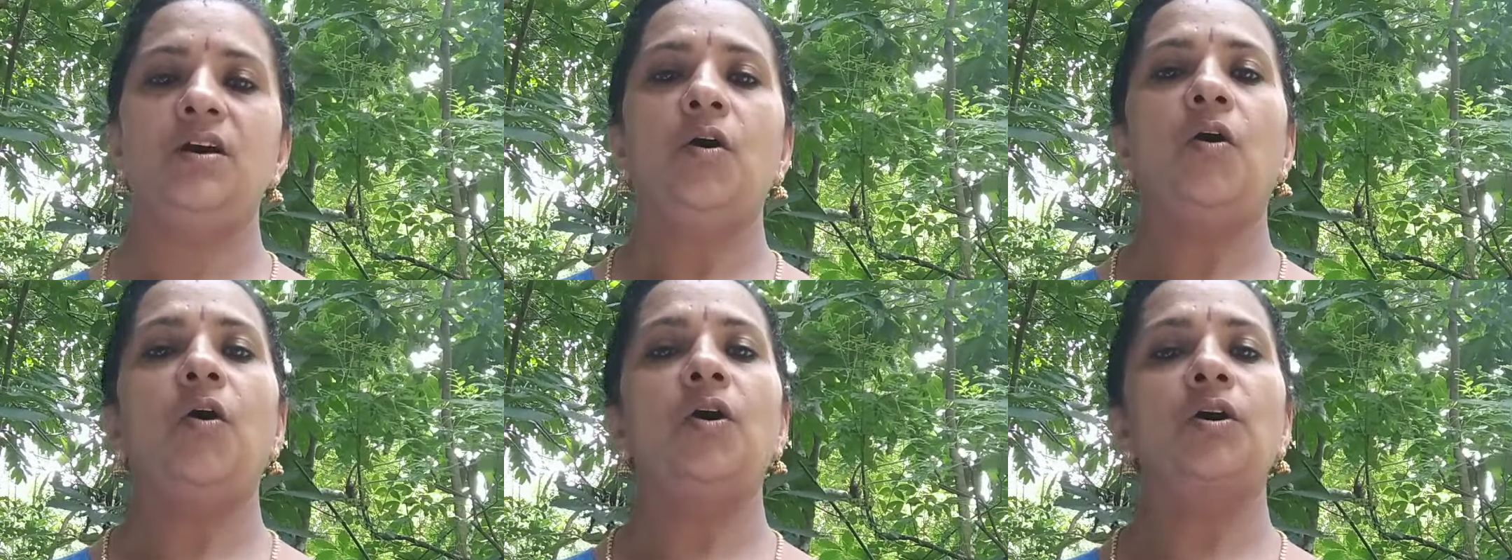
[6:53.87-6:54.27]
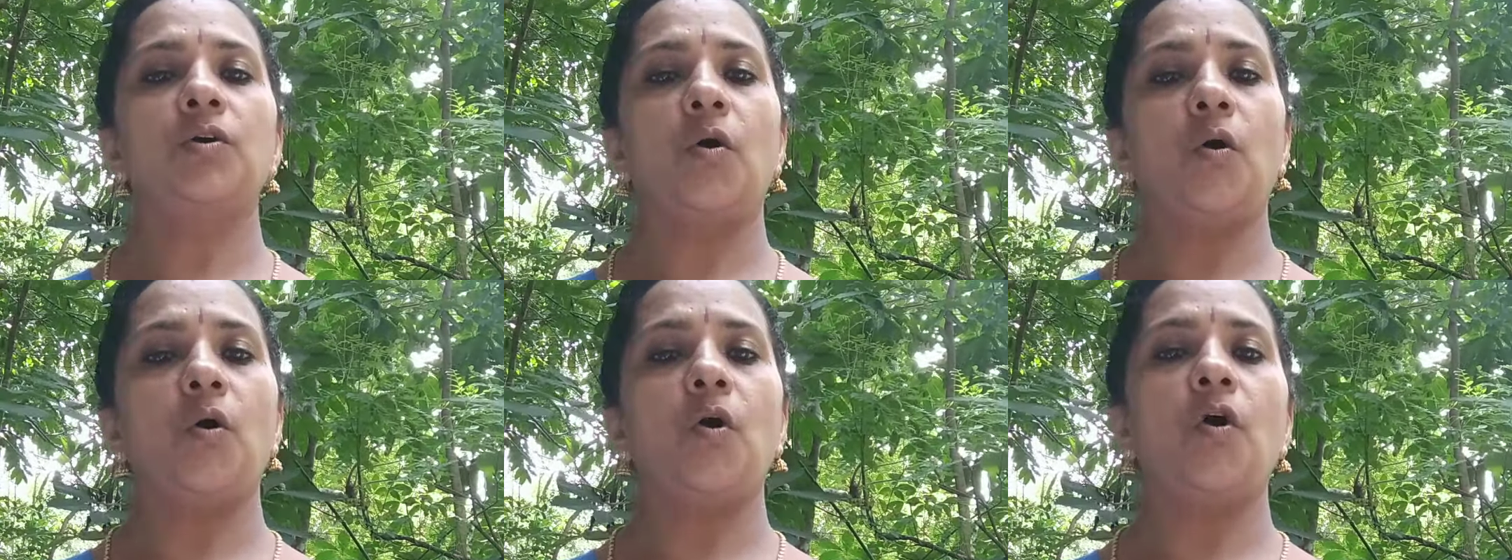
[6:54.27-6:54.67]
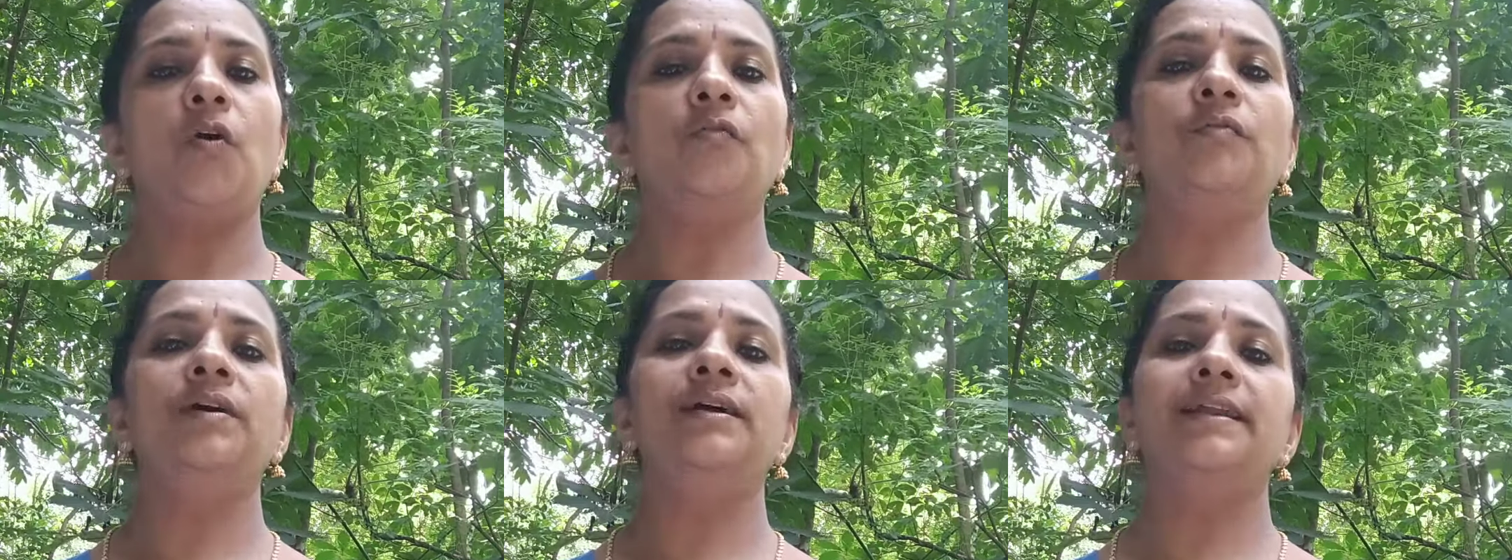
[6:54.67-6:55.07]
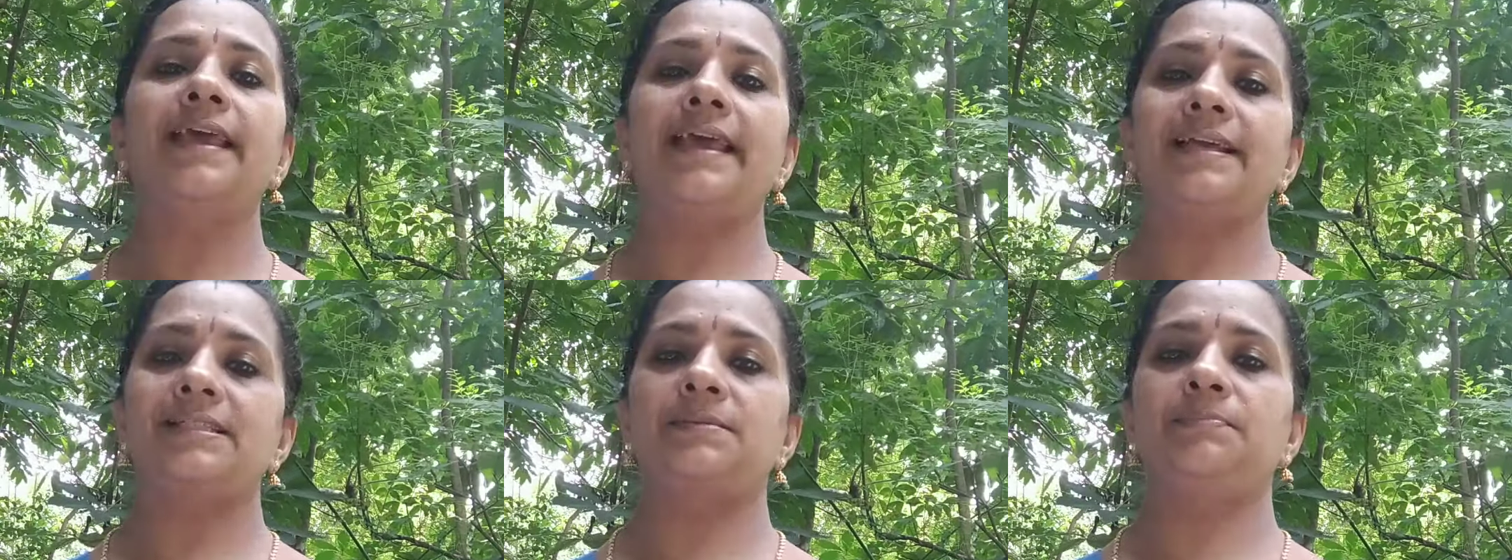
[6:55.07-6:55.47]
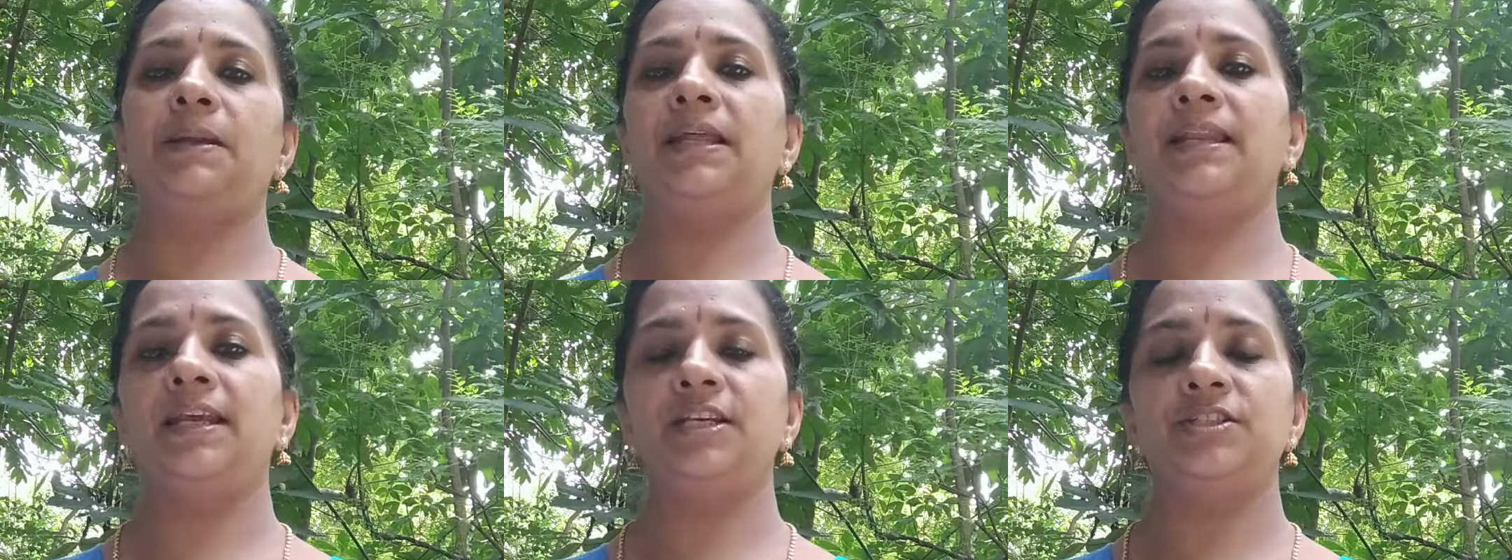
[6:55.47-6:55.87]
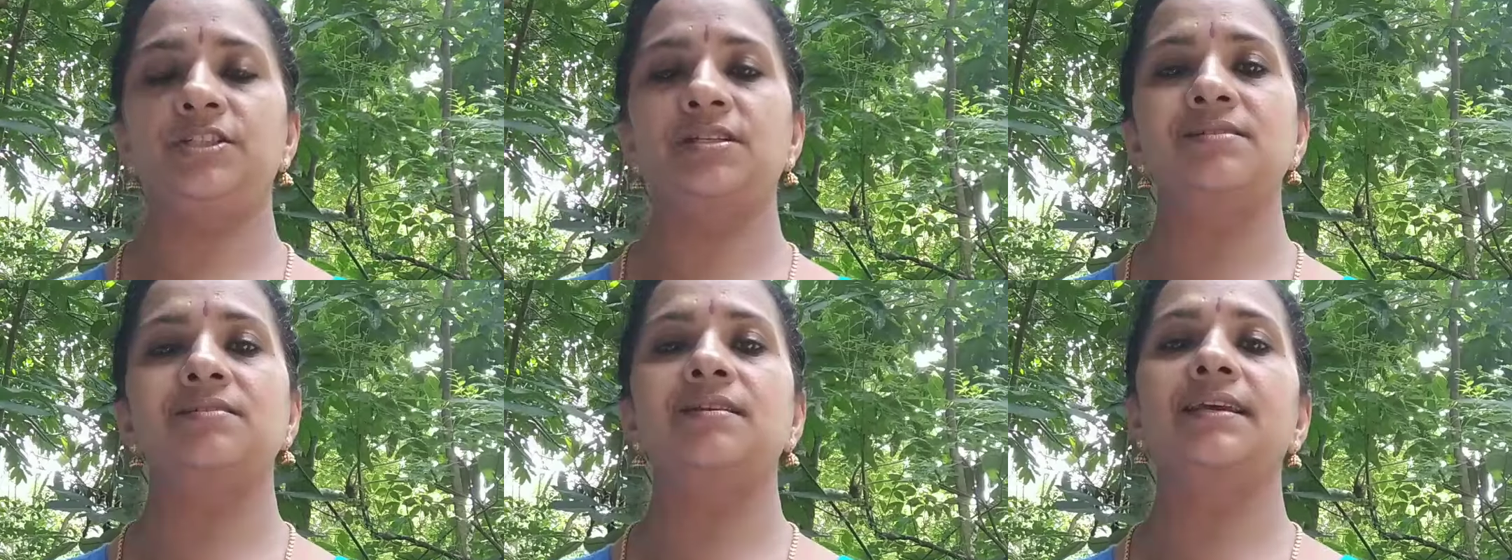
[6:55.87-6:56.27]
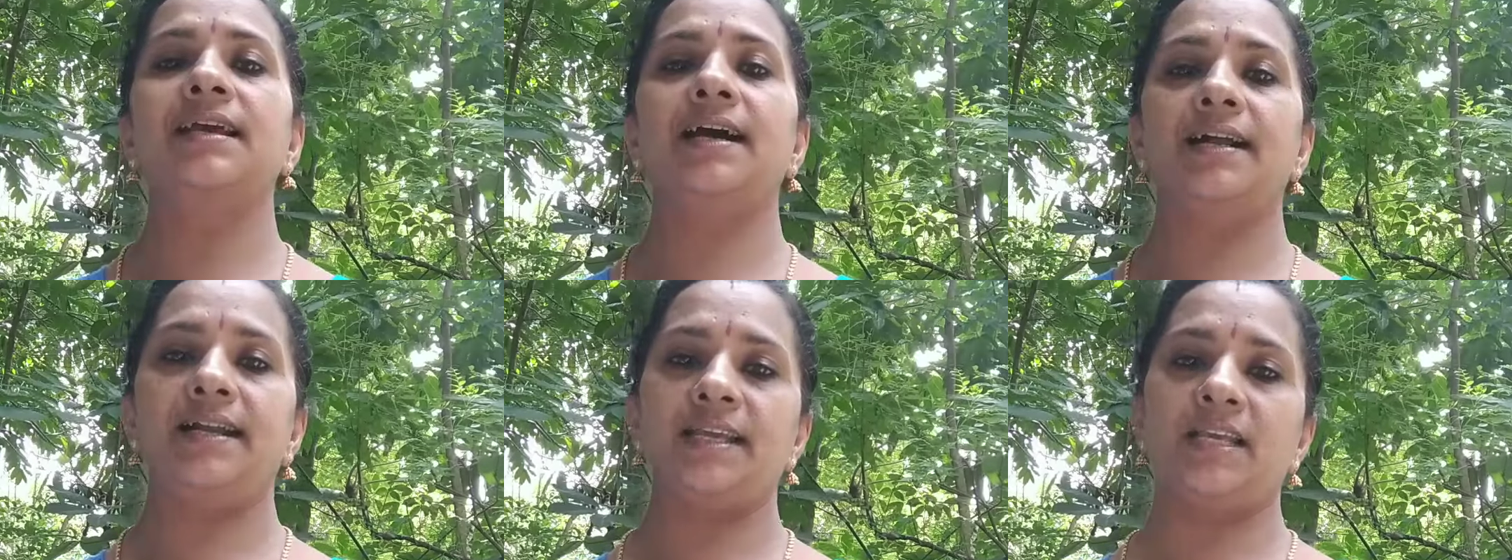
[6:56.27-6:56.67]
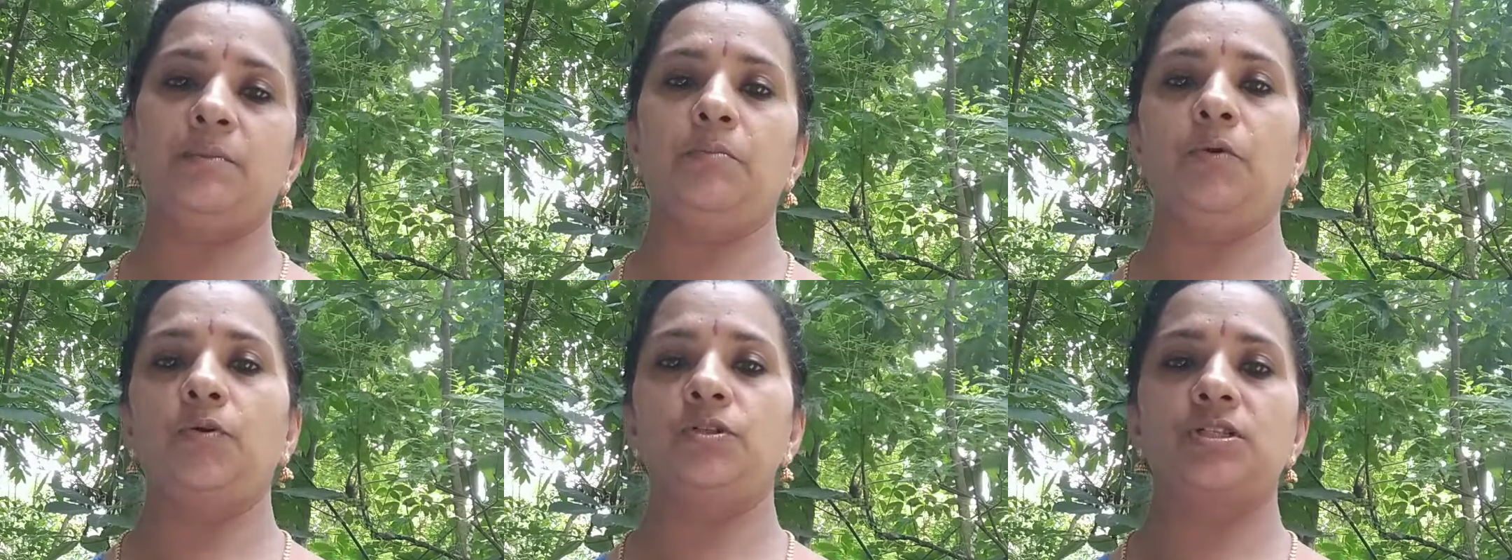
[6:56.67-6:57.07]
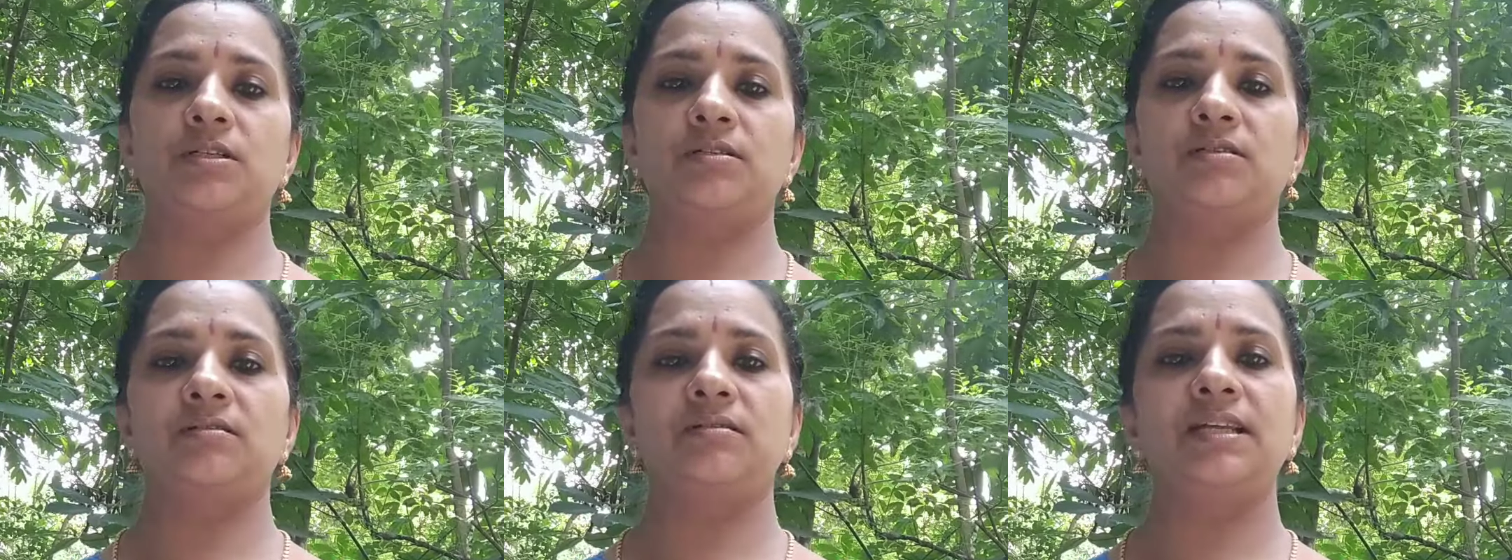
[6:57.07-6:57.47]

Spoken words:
or over explanations regarding emotions.